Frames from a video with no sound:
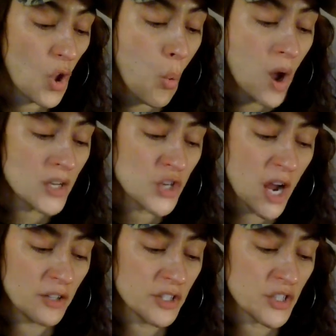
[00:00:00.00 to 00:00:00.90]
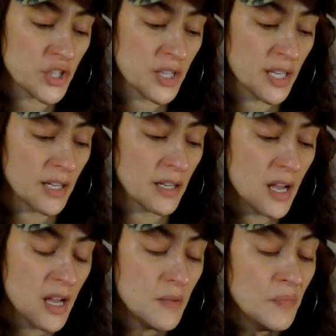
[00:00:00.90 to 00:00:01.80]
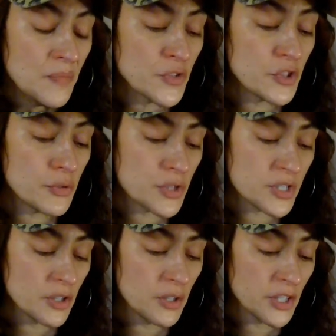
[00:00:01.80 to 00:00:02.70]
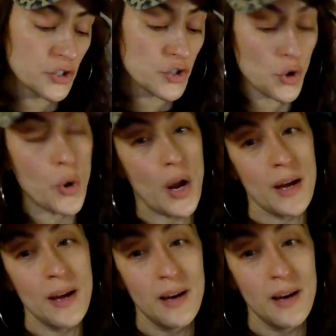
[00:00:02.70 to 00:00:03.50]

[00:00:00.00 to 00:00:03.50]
What childish thing do you still enjoy?